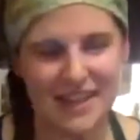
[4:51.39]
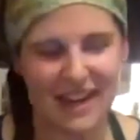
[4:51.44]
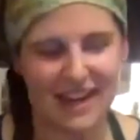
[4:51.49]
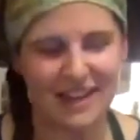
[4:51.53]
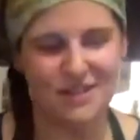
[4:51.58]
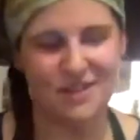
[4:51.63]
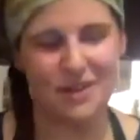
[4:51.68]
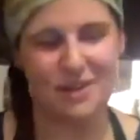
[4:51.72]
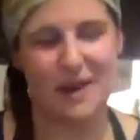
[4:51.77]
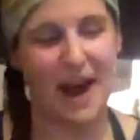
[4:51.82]

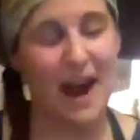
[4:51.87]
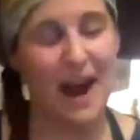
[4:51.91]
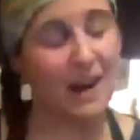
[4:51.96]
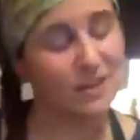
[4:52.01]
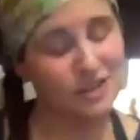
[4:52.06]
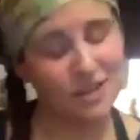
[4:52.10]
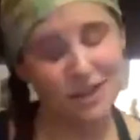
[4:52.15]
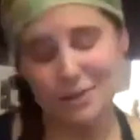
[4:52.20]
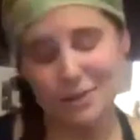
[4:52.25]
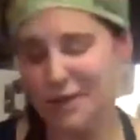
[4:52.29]
And so I'm
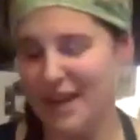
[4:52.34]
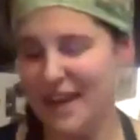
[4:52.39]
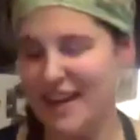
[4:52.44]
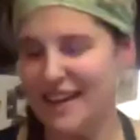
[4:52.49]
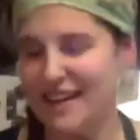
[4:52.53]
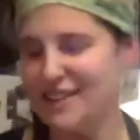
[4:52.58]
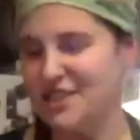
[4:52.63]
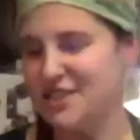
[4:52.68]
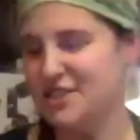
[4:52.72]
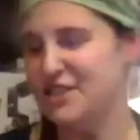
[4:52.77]
actually
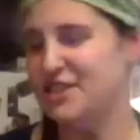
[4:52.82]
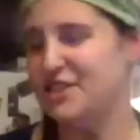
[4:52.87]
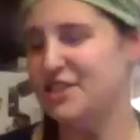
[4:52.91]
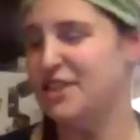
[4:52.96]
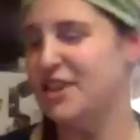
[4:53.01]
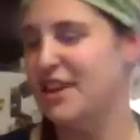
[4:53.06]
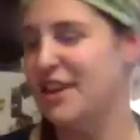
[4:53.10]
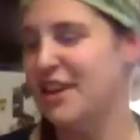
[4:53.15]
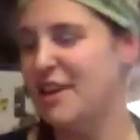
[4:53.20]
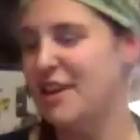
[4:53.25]
planning
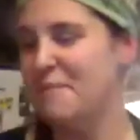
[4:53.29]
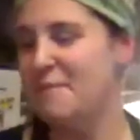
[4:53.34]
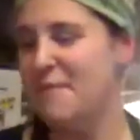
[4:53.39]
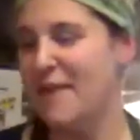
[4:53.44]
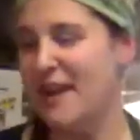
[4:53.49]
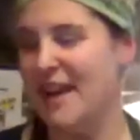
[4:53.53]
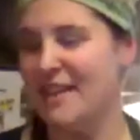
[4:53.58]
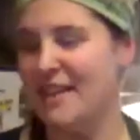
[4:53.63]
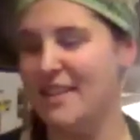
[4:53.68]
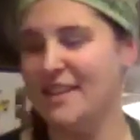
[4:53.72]
to
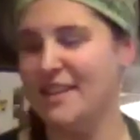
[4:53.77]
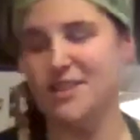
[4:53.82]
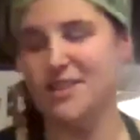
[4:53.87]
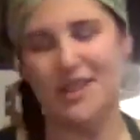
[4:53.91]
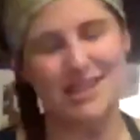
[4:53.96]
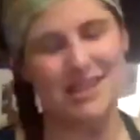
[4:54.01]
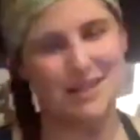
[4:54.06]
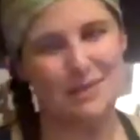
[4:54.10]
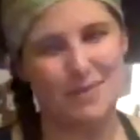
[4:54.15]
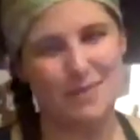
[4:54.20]
make this
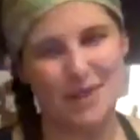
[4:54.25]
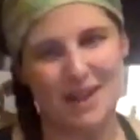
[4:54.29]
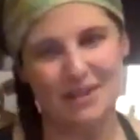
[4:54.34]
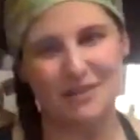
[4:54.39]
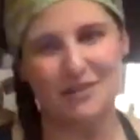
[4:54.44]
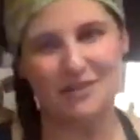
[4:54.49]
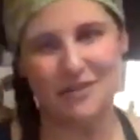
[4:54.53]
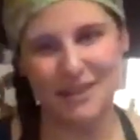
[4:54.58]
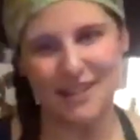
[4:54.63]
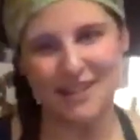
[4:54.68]
recipe
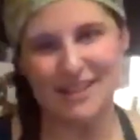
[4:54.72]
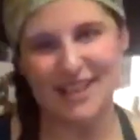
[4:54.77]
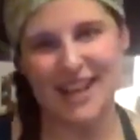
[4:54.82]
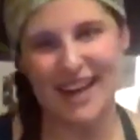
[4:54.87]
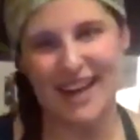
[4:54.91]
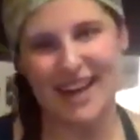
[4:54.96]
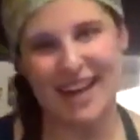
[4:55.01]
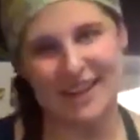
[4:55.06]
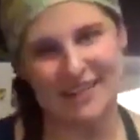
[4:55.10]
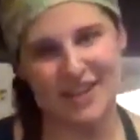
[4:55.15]
and freeze it
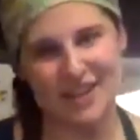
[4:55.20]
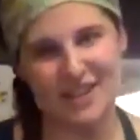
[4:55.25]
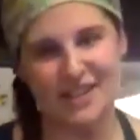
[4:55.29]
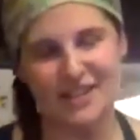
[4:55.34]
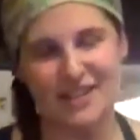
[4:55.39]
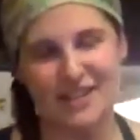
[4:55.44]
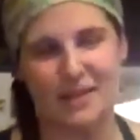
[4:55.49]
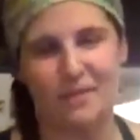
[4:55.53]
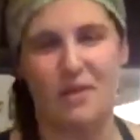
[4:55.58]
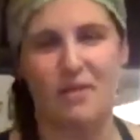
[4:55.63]
and give it to
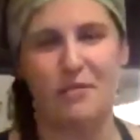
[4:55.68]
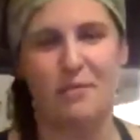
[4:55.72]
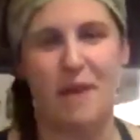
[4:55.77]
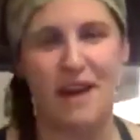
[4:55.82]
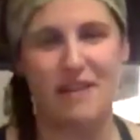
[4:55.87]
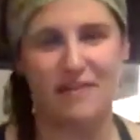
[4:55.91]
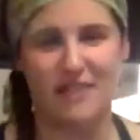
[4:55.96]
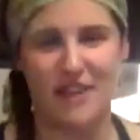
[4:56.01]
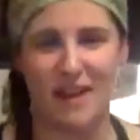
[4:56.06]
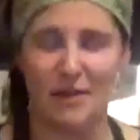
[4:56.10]
some of my
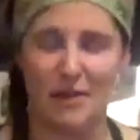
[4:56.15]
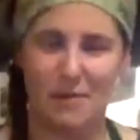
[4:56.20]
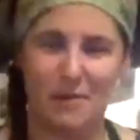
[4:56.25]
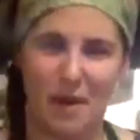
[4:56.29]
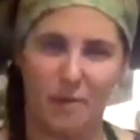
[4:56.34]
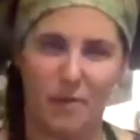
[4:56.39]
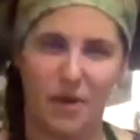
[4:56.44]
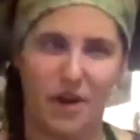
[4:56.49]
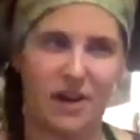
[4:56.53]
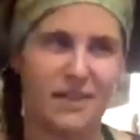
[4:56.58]
family
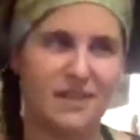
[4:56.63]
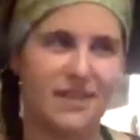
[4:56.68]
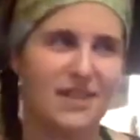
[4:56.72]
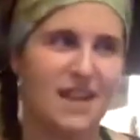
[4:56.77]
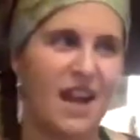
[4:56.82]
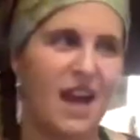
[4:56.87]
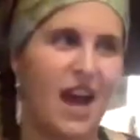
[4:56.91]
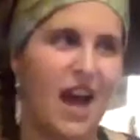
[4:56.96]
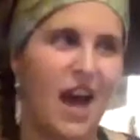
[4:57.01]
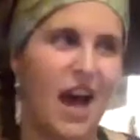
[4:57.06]
members
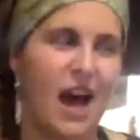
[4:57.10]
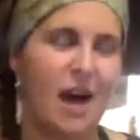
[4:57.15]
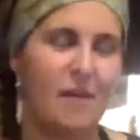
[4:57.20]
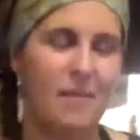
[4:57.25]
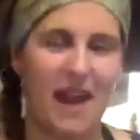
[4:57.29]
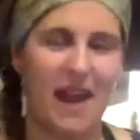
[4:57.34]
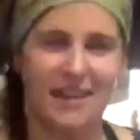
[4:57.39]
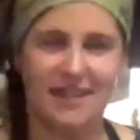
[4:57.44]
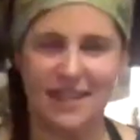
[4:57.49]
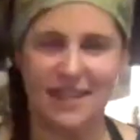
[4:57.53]

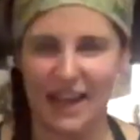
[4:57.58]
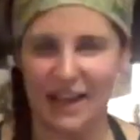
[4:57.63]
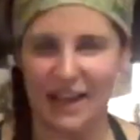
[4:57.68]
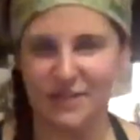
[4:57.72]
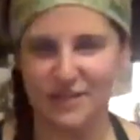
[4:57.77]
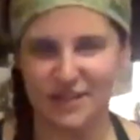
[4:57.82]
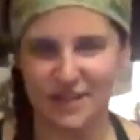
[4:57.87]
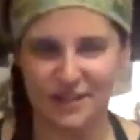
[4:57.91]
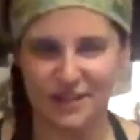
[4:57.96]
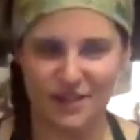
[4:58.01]
as
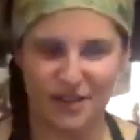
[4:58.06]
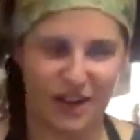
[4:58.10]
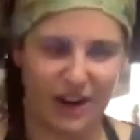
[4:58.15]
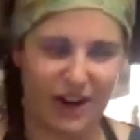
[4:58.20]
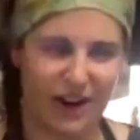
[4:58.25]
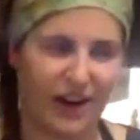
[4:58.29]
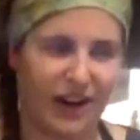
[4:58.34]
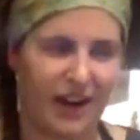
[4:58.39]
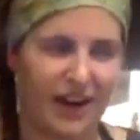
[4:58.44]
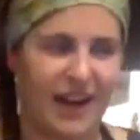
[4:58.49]
gifts this
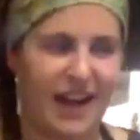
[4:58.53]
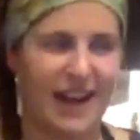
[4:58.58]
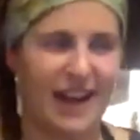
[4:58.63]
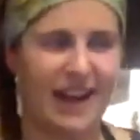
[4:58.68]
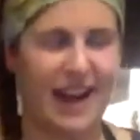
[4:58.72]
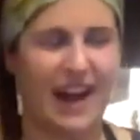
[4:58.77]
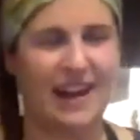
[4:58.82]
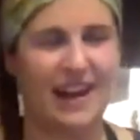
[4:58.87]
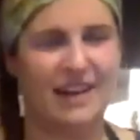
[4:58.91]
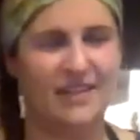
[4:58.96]
year,
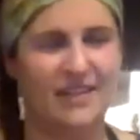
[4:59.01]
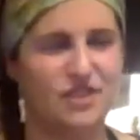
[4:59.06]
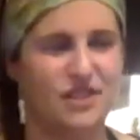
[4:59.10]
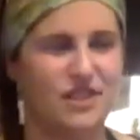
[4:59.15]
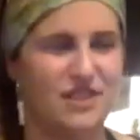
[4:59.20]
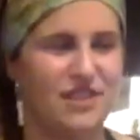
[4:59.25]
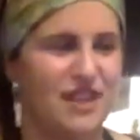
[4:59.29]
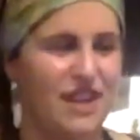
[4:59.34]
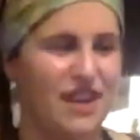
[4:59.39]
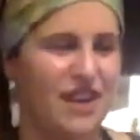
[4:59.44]
and kind of
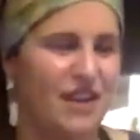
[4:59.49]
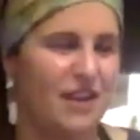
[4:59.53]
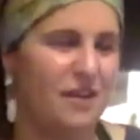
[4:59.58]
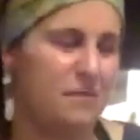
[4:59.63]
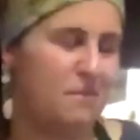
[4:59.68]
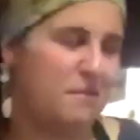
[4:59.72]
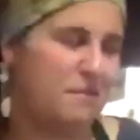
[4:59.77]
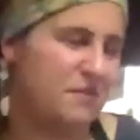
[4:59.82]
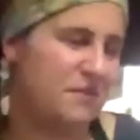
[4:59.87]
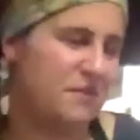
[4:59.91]
just
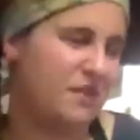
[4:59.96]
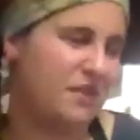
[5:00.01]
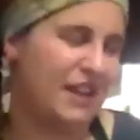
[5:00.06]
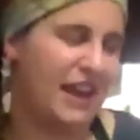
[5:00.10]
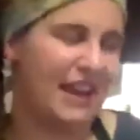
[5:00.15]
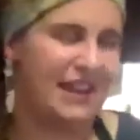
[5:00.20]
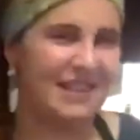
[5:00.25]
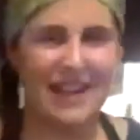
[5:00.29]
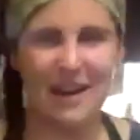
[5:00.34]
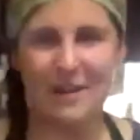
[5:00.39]

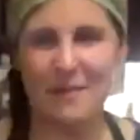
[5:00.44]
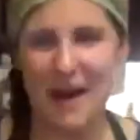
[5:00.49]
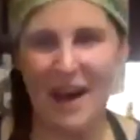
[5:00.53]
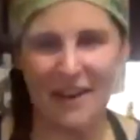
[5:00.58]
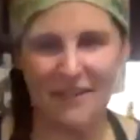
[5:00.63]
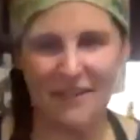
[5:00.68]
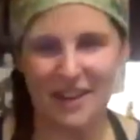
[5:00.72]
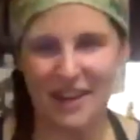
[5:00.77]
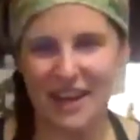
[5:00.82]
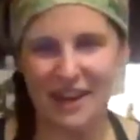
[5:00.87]
let them
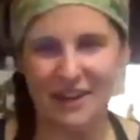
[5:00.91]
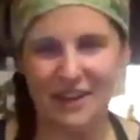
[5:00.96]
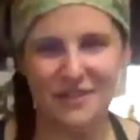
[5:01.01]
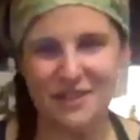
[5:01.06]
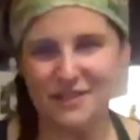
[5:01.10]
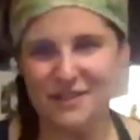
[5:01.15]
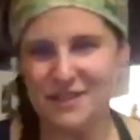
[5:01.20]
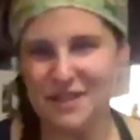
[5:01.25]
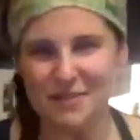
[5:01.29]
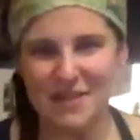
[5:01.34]
have a gift
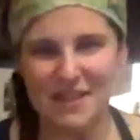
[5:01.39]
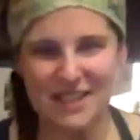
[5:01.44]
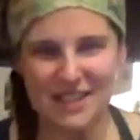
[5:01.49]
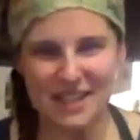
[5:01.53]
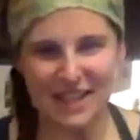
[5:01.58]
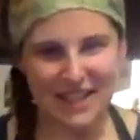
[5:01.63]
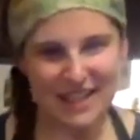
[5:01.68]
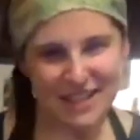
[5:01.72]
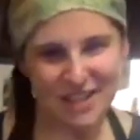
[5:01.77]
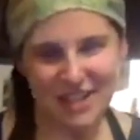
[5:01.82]
of something
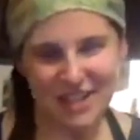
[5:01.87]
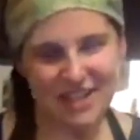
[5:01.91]
delicious